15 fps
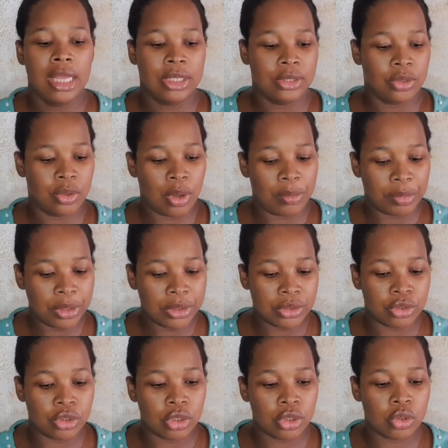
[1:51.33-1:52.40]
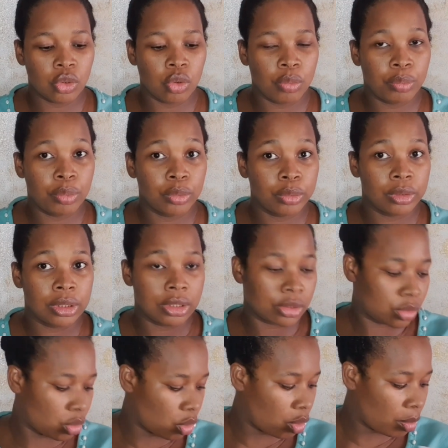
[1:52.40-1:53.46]
So I'm going to just open this
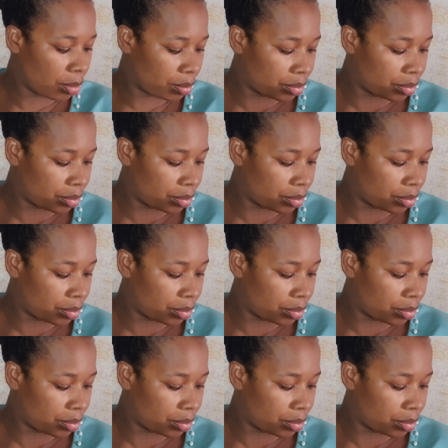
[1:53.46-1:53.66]
up